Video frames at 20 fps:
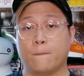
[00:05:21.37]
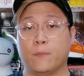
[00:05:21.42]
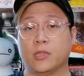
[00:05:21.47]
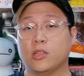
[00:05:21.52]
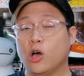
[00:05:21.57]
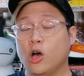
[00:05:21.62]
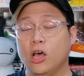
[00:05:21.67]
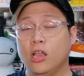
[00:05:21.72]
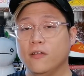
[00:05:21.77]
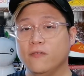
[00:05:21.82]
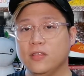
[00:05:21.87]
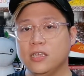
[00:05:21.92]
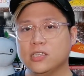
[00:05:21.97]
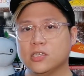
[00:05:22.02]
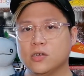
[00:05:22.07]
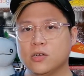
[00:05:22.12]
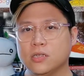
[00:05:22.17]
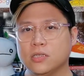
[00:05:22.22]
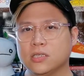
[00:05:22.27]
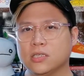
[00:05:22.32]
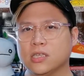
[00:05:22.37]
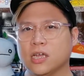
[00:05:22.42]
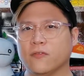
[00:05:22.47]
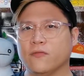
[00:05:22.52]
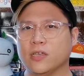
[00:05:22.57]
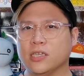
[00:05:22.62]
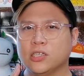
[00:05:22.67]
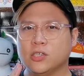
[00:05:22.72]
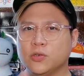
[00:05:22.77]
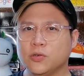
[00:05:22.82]
but all of these good
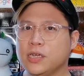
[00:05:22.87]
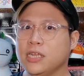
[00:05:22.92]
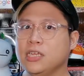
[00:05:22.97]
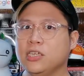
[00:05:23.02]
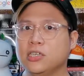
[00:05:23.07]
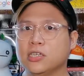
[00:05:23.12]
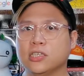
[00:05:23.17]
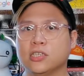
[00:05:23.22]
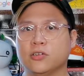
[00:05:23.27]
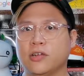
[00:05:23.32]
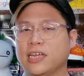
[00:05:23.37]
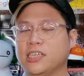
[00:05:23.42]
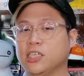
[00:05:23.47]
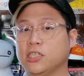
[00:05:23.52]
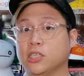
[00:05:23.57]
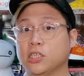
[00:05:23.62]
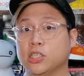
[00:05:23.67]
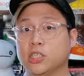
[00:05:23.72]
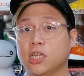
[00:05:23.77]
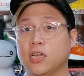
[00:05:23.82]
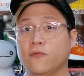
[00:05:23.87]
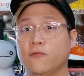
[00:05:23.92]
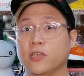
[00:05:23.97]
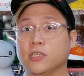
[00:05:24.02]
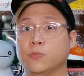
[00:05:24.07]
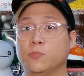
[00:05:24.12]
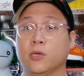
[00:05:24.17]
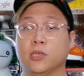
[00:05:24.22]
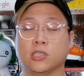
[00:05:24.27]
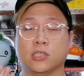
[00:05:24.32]
stuff is really just scratching the
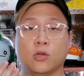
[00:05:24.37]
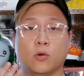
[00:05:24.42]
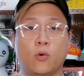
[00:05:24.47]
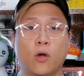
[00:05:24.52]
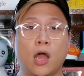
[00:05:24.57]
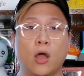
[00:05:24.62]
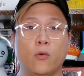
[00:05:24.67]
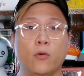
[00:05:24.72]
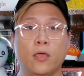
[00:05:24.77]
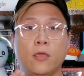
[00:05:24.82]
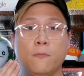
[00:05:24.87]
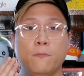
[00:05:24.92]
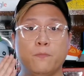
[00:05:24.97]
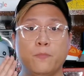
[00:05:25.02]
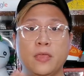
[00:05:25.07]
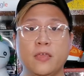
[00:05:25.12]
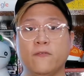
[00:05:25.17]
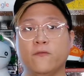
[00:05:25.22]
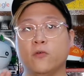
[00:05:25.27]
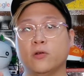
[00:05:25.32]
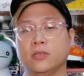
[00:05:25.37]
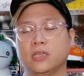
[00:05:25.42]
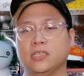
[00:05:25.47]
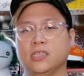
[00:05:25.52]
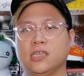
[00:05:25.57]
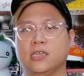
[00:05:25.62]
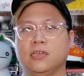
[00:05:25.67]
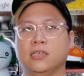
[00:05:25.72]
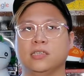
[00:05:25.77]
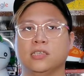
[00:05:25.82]
surface because the Huawei P40
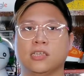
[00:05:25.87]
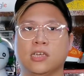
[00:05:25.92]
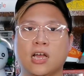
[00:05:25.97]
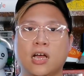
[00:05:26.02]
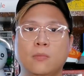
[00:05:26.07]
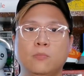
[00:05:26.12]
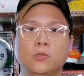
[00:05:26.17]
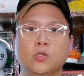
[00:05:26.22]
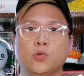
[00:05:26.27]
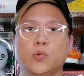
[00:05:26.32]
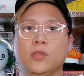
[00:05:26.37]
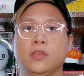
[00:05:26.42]
series comes